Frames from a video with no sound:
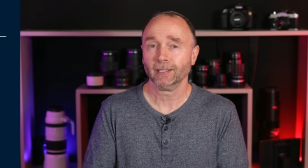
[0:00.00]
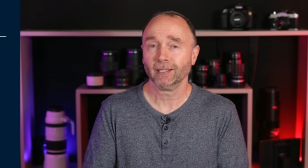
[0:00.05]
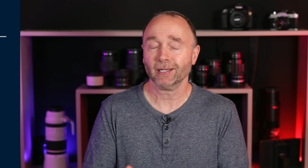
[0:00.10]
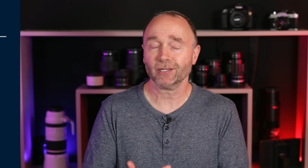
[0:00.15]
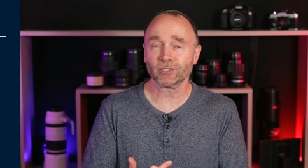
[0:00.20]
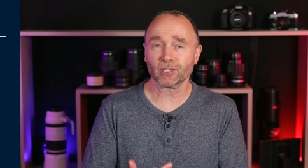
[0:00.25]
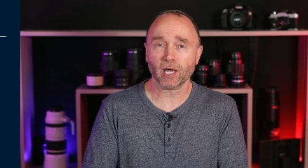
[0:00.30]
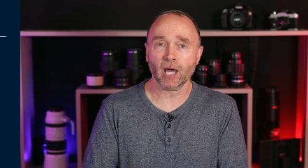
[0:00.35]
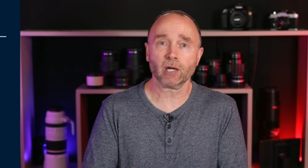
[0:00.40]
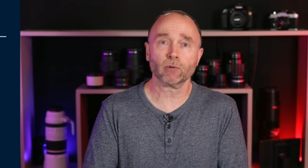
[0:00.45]

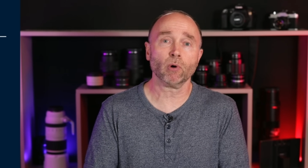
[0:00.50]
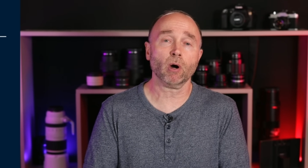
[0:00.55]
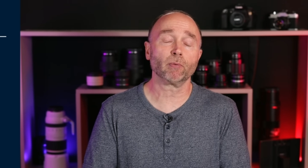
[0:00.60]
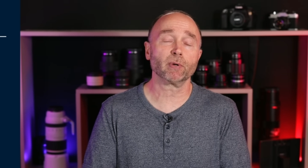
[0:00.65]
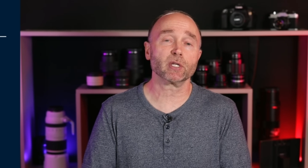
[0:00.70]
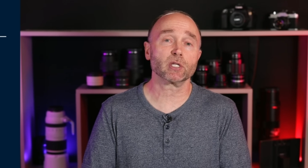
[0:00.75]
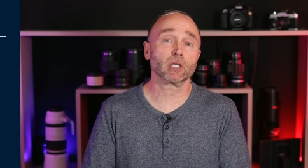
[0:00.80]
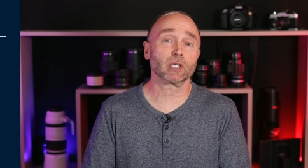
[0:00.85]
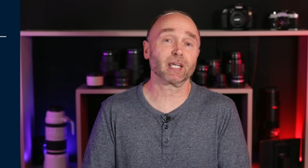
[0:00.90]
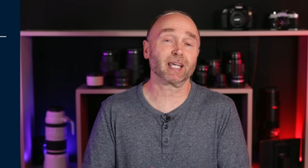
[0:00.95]
is kind of what
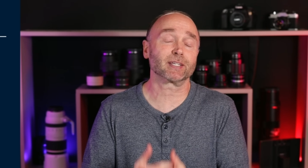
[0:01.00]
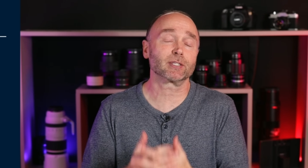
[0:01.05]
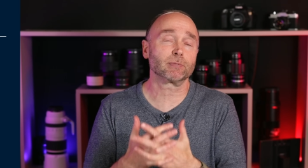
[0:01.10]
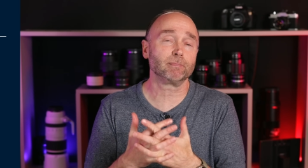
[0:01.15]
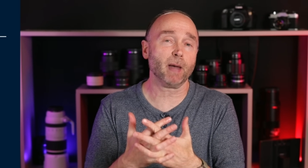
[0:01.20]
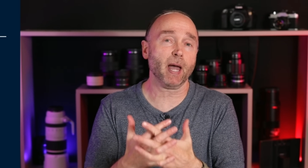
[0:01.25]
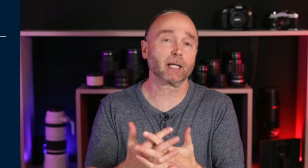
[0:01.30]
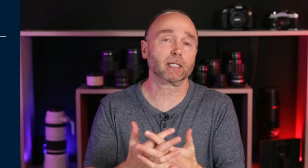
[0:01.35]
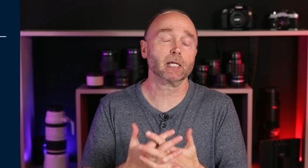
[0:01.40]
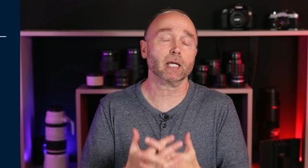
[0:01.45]
we
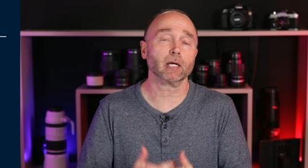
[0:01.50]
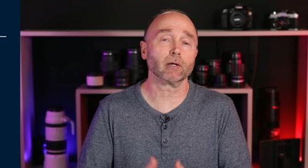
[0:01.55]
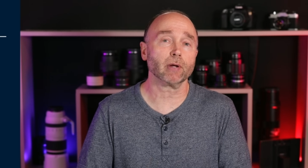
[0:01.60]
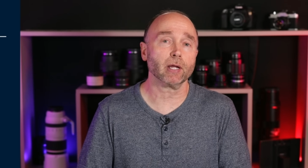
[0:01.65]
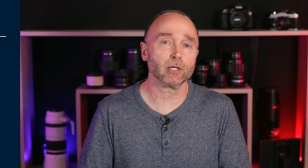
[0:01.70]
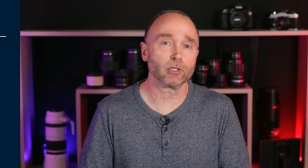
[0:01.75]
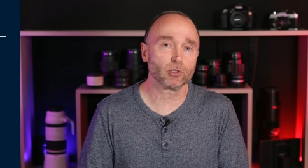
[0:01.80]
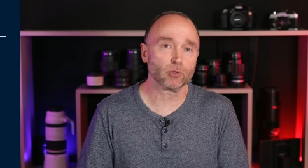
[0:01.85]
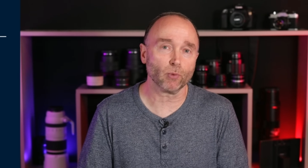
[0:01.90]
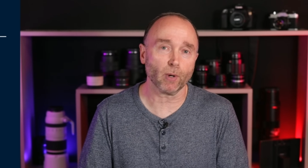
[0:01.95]
expect here
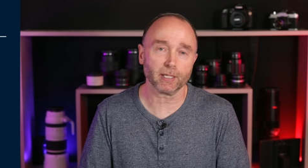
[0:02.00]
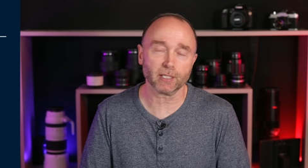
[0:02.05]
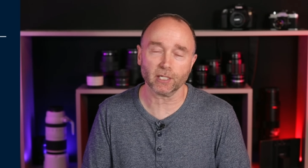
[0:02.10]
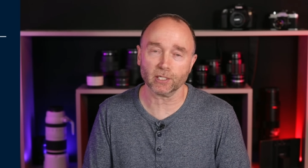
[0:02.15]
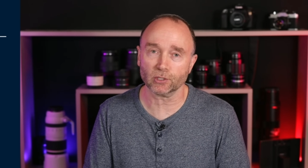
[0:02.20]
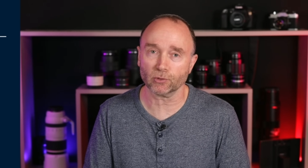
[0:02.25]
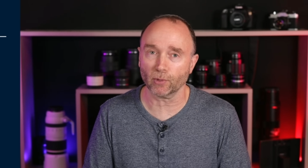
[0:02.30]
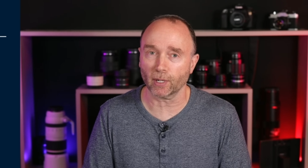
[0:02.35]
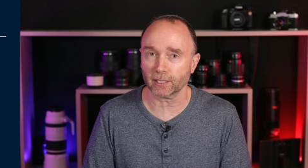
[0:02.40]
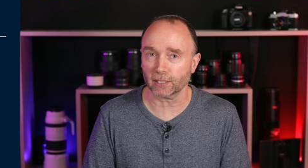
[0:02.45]
in
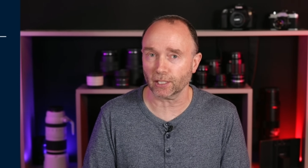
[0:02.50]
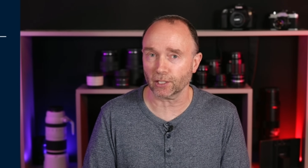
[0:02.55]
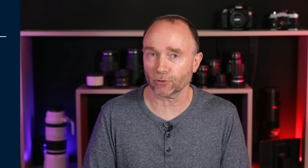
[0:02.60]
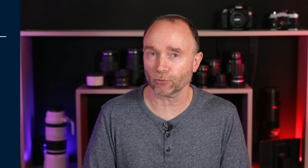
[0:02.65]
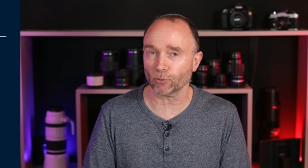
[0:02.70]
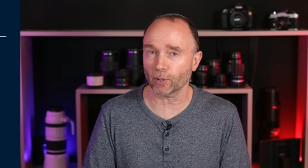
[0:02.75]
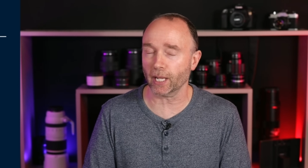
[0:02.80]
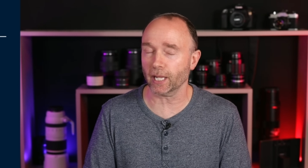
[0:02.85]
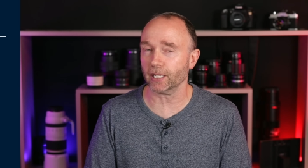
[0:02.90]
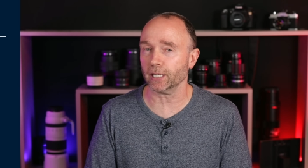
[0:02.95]

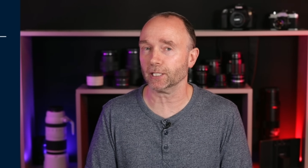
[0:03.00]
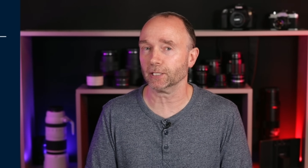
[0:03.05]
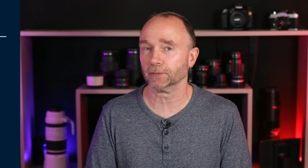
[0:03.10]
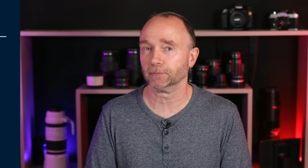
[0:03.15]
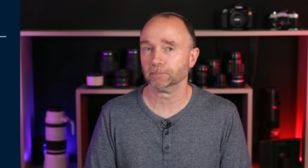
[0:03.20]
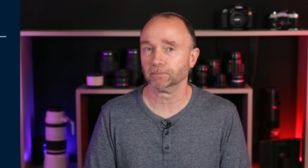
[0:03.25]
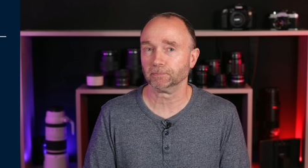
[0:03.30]
2023.